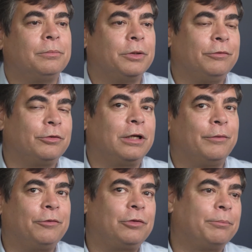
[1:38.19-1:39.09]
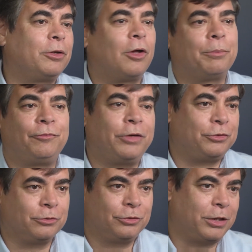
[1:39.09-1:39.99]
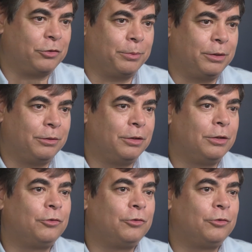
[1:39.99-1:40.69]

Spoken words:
Believe it or not, we have something called professional judgment.